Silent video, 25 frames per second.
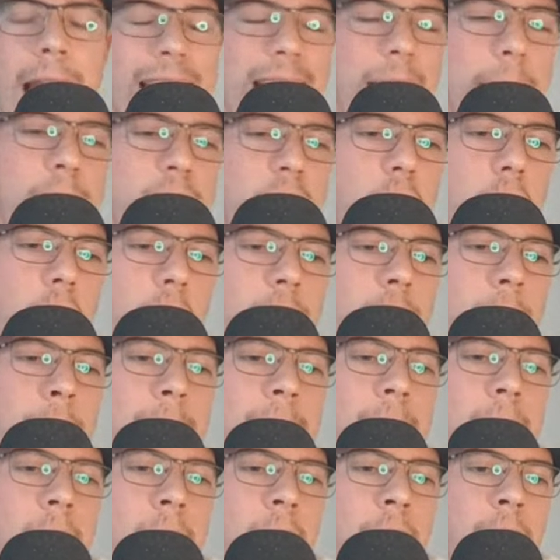And I'm talking
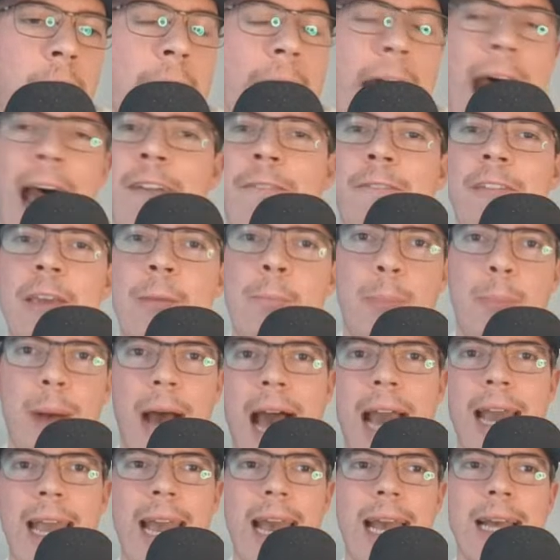about a Javi
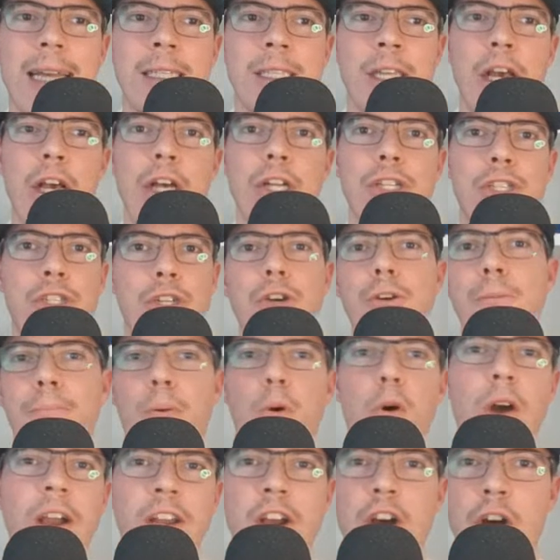Baez
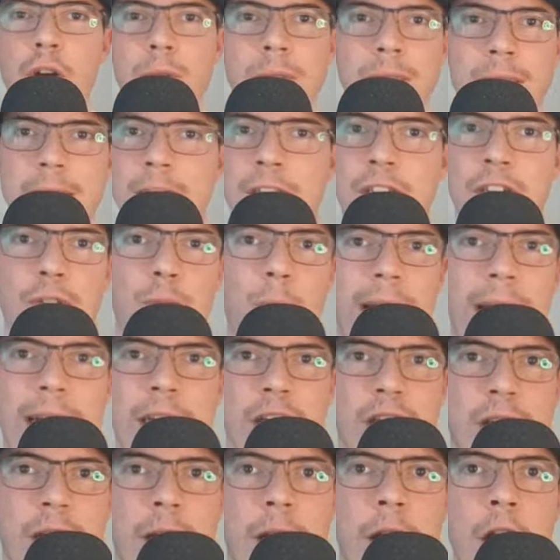2.0
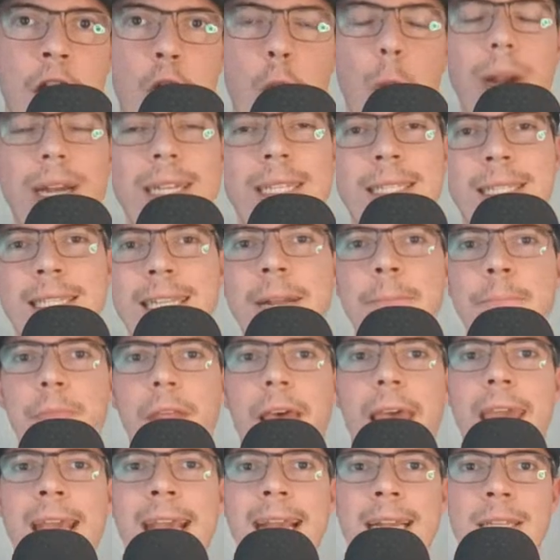situation where it
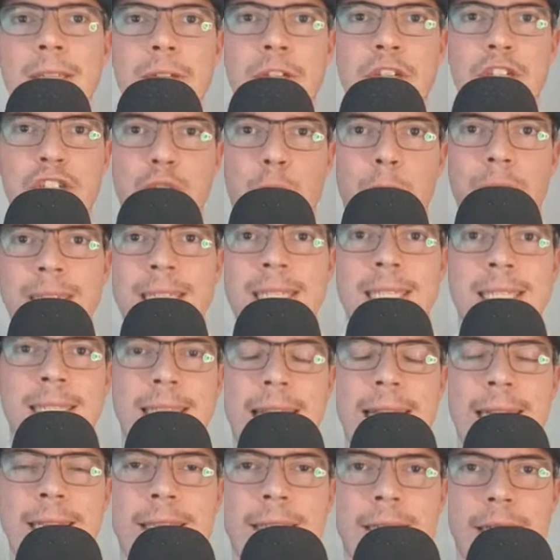seemed like in the short
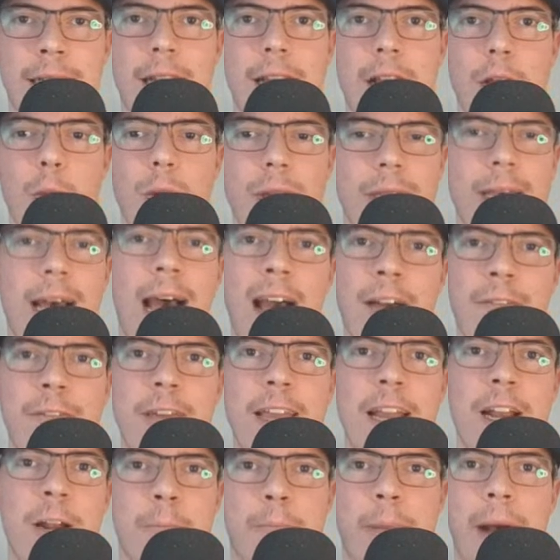stint with
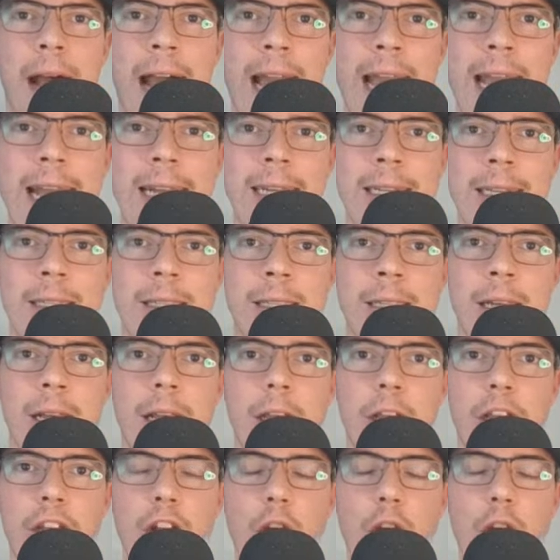Javier Baez,